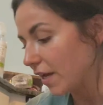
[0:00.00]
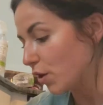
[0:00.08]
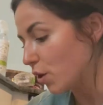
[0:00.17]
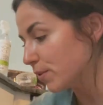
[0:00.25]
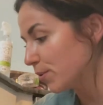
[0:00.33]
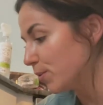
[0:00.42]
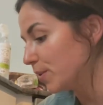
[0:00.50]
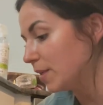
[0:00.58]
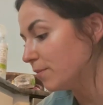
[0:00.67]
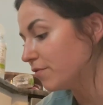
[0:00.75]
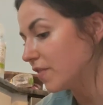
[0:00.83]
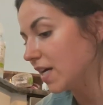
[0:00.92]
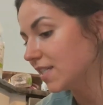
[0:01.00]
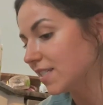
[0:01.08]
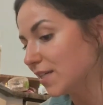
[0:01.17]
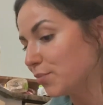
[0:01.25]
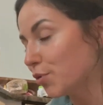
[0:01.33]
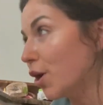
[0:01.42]
I also keep
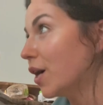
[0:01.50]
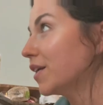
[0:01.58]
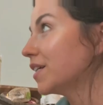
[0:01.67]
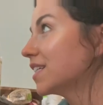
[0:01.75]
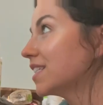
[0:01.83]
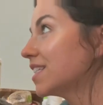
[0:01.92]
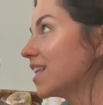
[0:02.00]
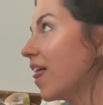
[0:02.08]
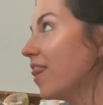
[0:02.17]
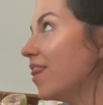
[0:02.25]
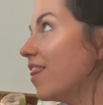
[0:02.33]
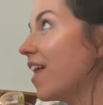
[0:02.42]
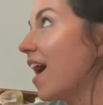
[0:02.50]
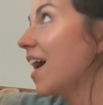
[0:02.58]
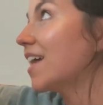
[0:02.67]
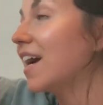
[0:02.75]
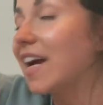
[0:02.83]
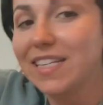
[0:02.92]
finding products
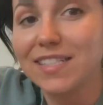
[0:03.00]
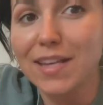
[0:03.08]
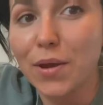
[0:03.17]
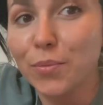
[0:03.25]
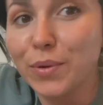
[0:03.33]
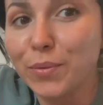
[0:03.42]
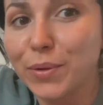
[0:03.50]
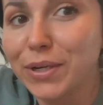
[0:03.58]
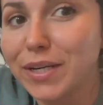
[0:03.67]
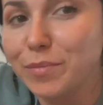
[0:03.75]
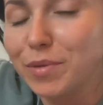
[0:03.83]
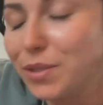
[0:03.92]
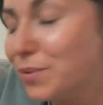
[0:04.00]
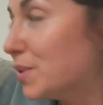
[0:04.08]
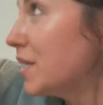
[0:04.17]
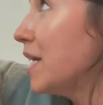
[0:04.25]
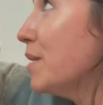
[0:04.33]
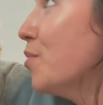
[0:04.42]
that I said we weren't gonna be
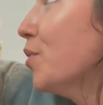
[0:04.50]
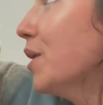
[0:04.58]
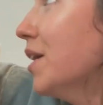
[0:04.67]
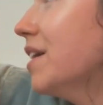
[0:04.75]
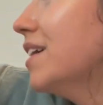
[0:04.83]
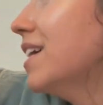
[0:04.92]
using anymore